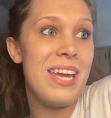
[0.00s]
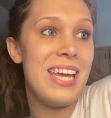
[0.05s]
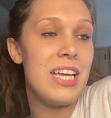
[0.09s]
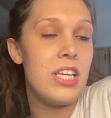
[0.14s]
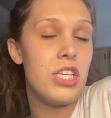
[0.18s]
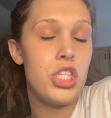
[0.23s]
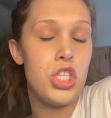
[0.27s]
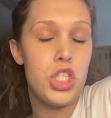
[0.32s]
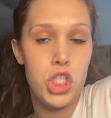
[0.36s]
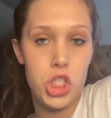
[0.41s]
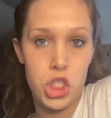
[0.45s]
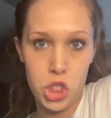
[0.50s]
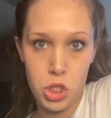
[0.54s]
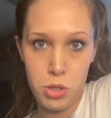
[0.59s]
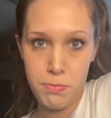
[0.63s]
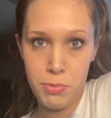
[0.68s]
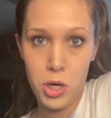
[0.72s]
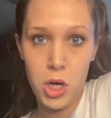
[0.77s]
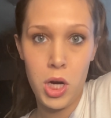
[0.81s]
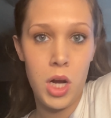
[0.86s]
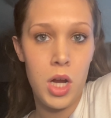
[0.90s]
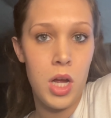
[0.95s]

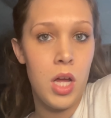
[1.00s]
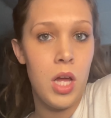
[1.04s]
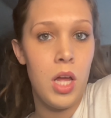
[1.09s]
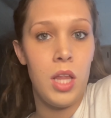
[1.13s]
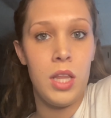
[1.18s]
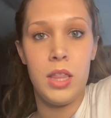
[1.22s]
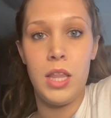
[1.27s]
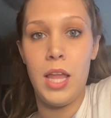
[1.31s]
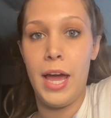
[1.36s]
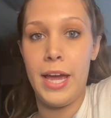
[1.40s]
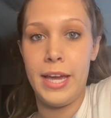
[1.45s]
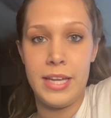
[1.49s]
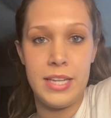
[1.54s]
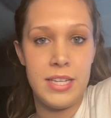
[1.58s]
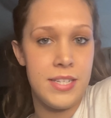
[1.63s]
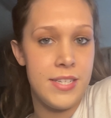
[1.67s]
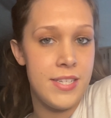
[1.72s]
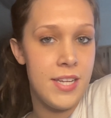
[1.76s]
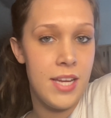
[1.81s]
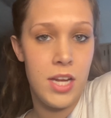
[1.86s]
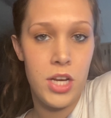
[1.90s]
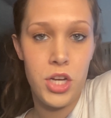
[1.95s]
super, like,
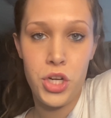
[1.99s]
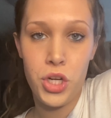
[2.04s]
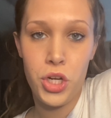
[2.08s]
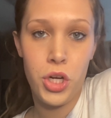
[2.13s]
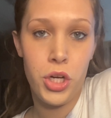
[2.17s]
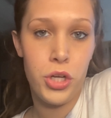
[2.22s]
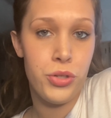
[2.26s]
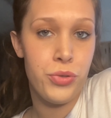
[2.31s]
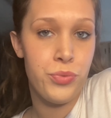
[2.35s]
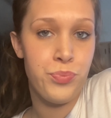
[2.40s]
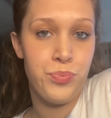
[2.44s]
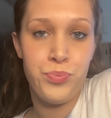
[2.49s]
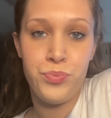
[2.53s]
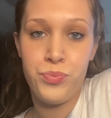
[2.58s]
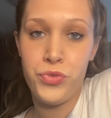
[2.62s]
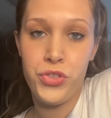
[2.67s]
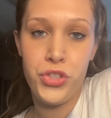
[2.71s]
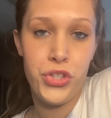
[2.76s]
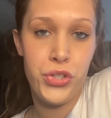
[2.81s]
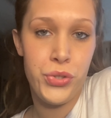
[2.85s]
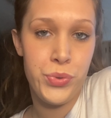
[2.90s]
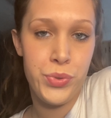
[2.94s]
tender,
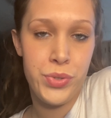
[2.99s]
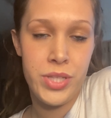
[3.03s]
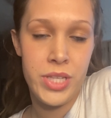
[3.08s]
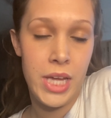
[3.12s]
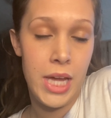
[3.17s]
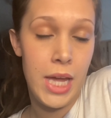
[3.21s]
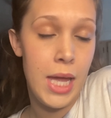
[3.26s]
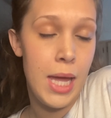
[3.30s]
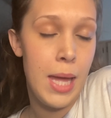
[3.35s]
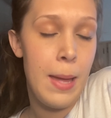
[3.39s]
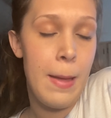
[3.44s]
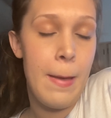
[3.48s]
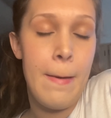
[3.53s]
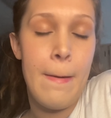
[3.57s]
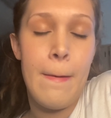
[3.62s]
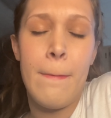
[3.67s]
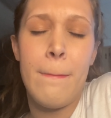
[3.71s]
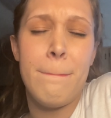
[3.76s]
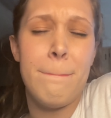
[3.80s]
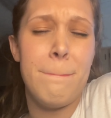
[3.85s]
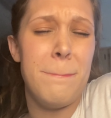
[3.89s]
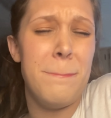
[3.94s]
juicy,
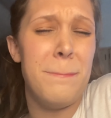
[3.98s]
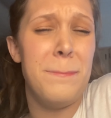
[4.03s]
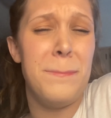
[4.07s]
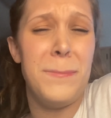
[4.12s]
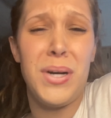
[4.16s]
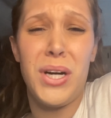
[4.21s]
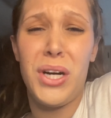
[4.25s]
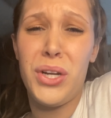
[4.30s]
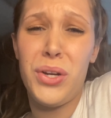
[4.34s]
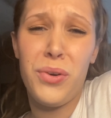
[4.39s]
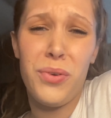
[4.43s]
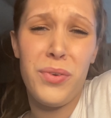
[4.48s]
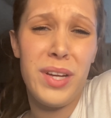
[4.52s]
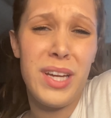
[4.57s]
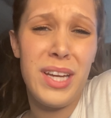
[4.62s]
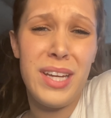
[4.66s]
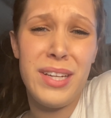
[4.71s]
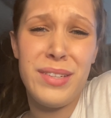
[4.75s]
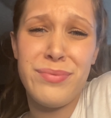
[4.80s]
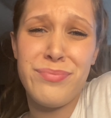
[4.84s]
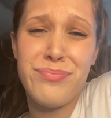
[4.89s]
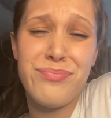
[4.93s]

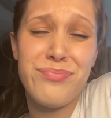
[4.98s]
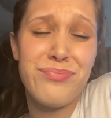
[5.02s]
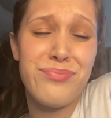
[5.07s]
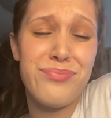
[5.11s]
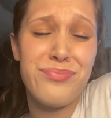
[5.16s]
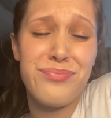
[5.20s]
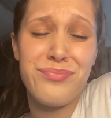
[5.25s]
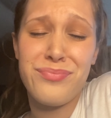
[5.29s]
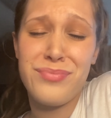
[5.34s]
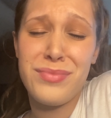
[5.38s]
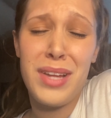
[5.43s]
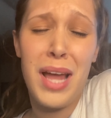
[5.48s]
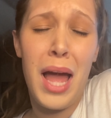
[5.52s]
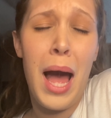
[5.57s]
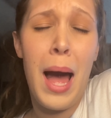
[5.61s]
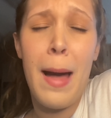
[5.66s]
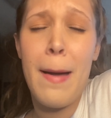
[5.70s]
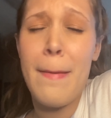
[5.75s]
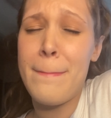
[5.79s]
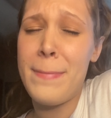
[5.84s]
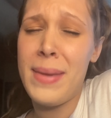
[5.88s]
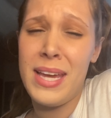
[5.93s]
buttery,
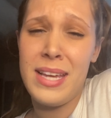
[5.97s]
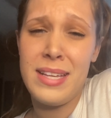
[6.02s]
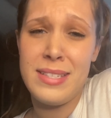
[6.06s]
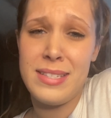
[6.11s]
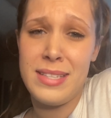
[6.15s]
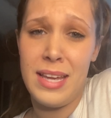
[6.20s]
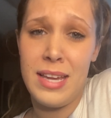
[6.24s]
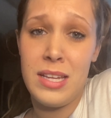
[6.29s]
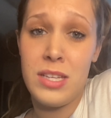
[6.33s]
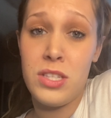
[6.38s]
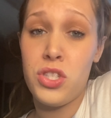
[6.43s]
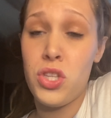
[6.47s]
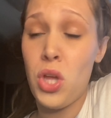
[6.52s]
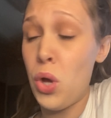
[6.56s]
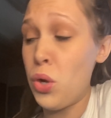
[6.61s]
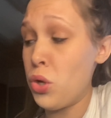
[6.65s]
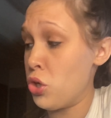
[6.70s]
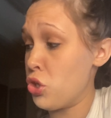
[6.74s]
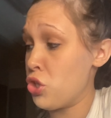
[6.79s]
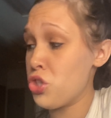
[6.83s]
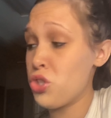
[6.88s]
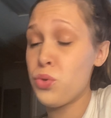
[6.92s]
amazing. So
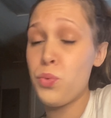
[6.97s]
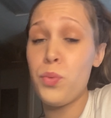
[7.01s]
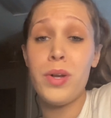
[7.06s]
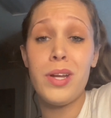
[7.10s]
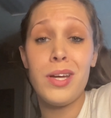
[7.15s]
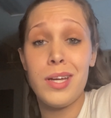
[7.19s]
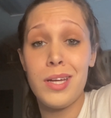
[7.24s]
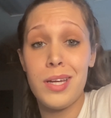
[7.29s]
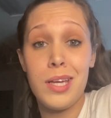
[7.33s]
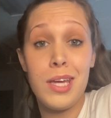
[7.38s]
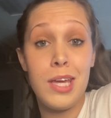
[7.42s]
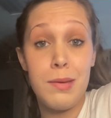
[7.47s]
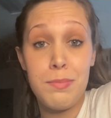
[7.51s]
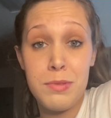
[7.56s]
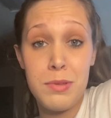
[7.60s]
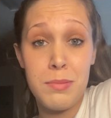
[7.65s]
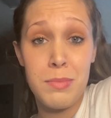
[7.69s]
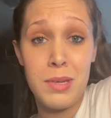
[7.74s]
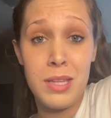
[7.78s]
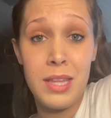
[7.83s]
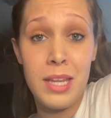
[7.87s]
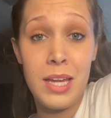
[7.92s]
you're just want to keep
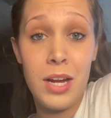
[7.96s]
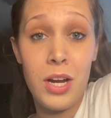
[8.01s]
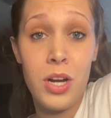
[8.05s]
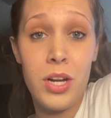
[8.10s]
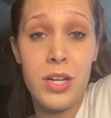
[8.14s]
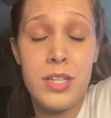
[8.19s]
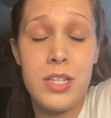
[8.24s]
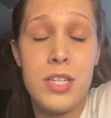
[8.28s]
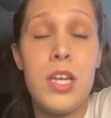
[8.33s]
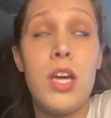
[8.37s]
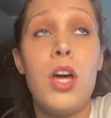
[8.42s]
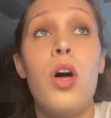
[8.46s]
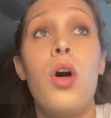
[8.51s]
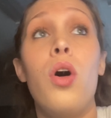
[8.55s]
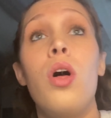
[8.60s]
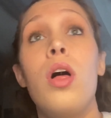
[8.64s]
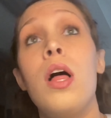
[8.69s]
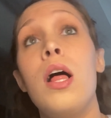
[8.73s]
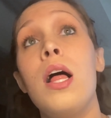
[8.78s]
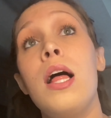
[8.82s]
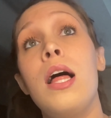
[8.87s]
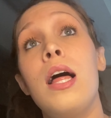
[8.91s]
them in there until,
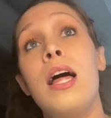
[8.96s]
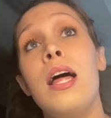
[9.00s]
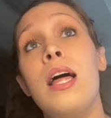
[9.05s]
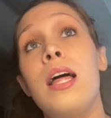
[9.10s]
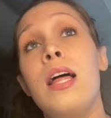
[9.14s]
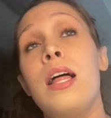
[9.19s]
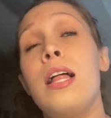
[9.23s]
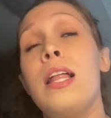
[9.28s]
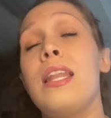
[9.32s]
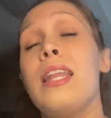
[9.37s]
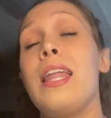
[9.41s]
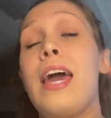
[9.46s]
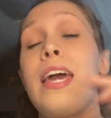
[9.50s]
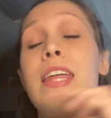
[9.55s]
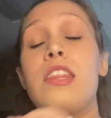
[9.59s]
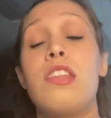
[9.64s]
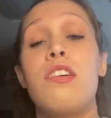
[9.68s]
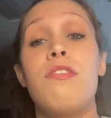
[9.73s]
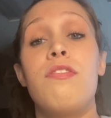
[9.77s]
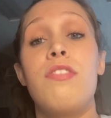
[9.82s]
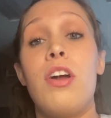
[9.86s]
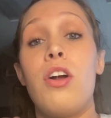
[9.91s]
like,
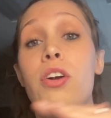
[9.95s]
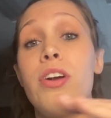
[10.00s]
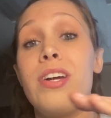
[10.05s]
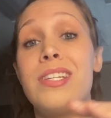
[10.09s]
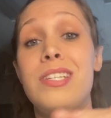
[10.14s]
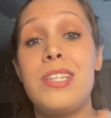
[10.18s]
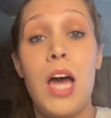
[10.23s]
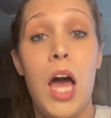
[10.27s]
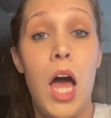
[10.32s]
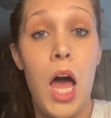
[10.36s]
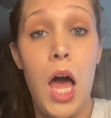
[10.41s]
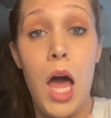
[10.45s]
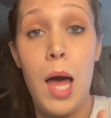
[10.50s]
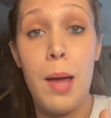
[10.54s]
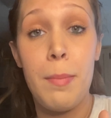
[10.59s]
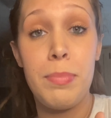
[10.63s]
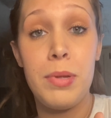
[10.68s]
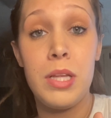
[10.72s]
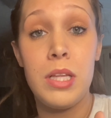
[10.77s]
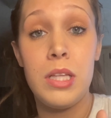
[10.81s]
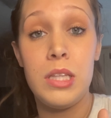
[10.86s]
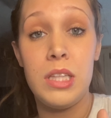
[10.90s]
the very top
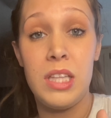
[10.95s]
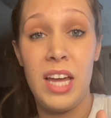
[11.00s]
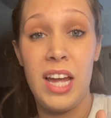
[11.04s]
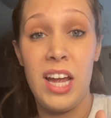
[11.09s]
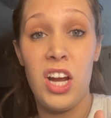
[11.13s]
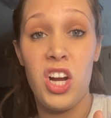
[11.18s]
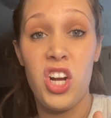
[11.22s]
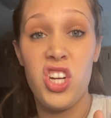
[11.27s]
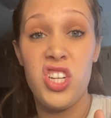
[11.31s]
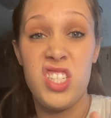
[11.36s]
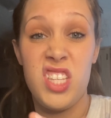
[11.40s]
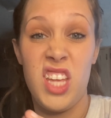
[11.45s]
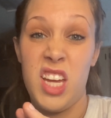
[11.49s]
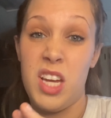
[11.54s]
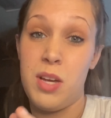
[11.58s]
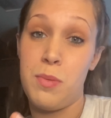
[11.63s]
layer is, like,